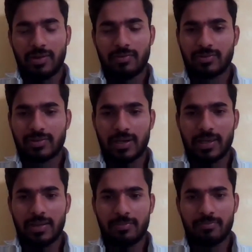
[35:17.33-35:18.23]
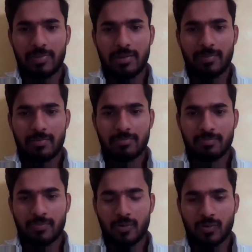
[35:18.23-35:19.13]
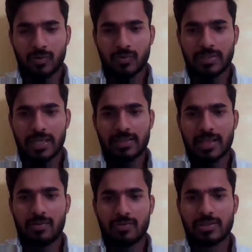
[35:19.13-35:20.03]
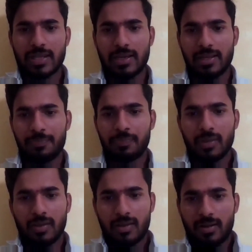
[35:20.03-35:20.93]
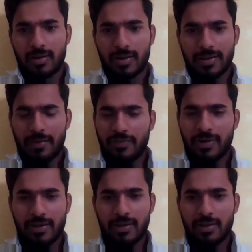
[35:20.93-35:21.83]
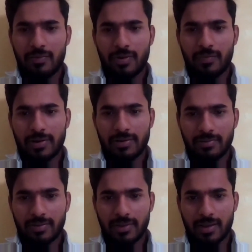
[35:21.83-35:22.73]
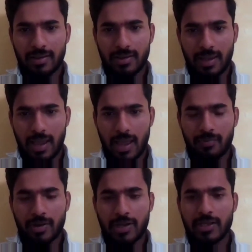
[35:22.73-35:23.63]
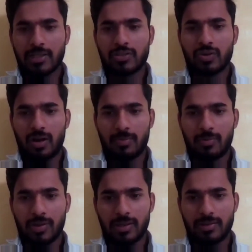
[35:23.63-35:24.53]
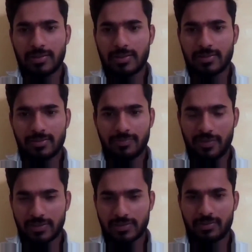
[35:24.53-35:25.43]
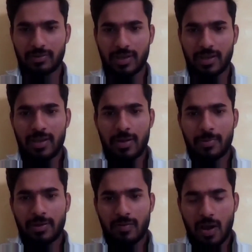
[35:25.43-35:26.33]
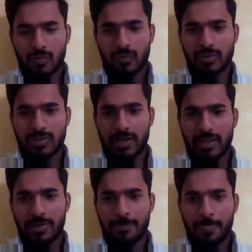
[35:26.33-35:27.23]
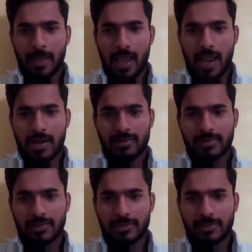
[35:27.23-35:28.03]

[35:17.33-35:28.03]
when you study minimum 4 to 6 hours daily, definitely everyone have getting job. Okay, this is fixed. Okay, but you have to study, and